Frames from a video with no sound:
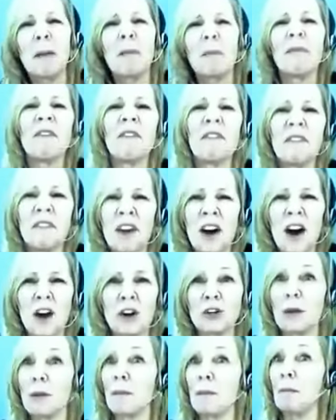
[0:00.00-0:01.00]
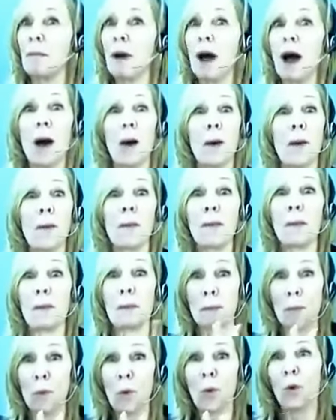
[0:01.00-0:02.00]
languages.
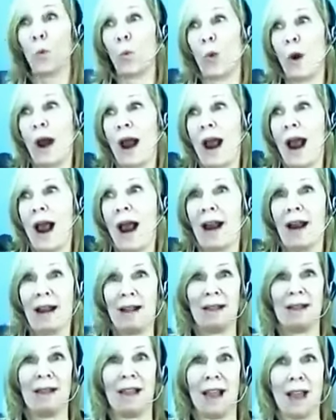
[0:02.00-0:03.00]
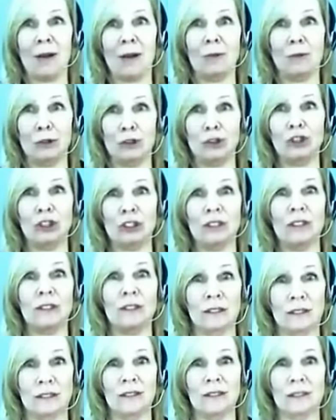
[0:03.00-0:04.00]
So, you know, we've got 11 languages on now.
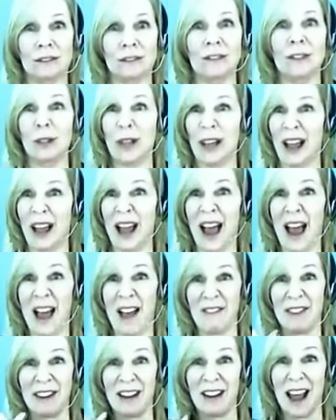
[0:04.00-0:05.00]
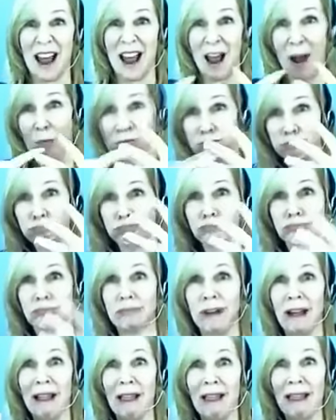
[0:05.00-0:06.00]
We're bringing a few more on
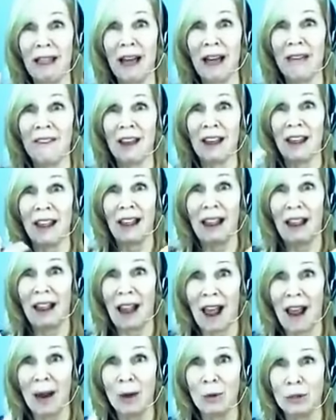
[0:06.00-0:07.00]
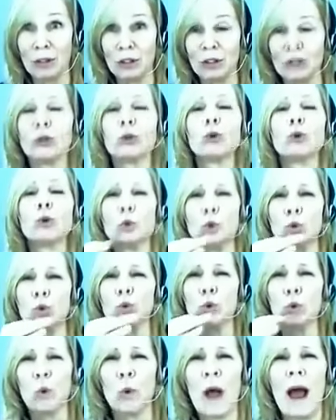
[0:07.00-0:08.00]
this year, and in the next 6
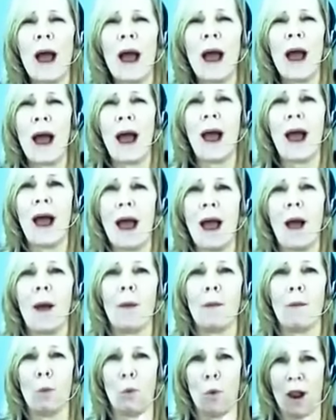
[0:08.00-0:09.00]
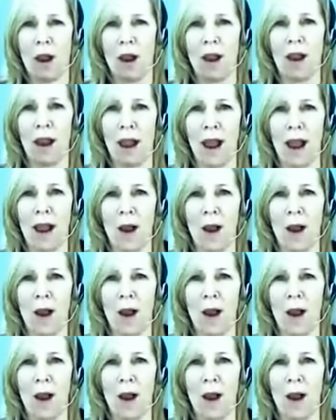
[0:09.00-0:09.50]
months to 9 months, we'll